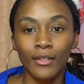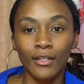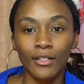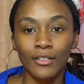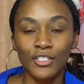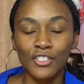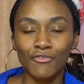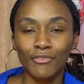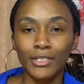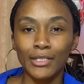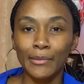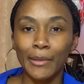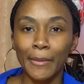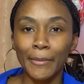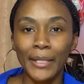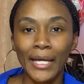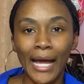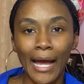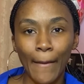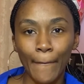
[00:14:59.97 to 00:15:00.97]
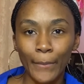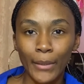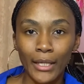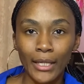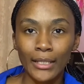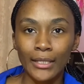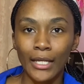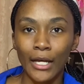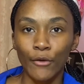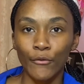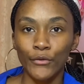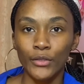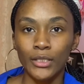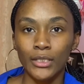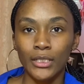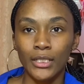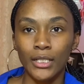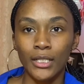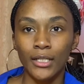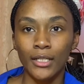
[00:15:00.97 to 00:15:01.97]
just really made me happy, and that
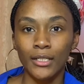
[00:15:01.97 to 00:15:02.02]
really